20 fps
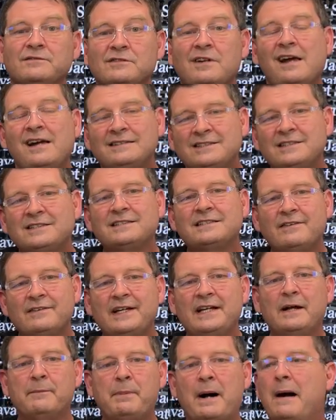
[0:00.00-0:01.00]
And it does have a
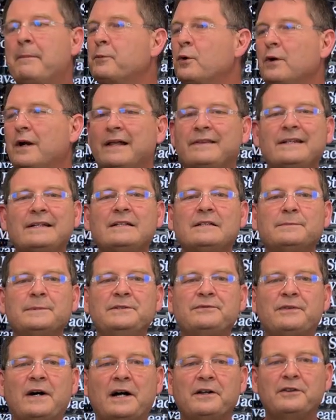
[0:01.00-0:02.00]
hint of popcorn. I think it'll be
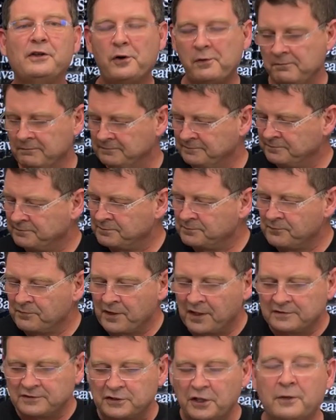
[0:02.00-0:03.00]
fine though.
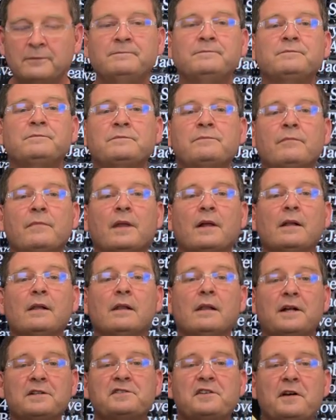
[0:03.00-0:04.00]
So
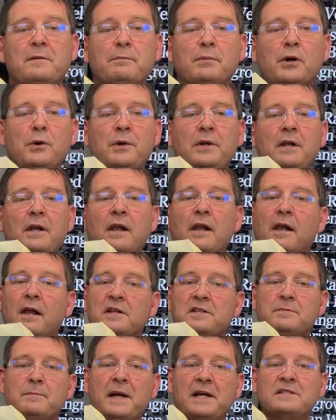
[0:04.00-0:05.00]
let's get brewing.
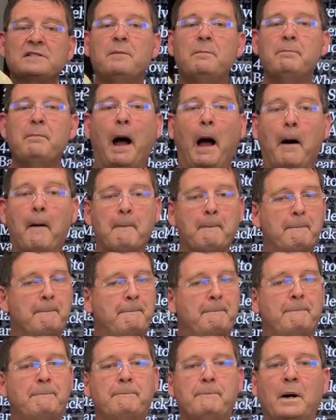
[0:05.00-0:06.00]
Let's make some
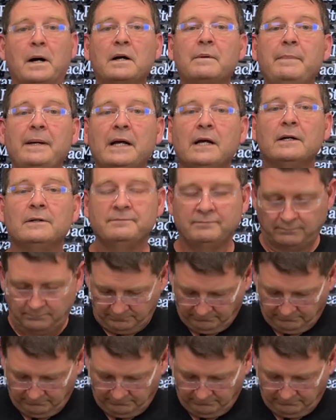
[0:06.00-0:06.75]
bug beer.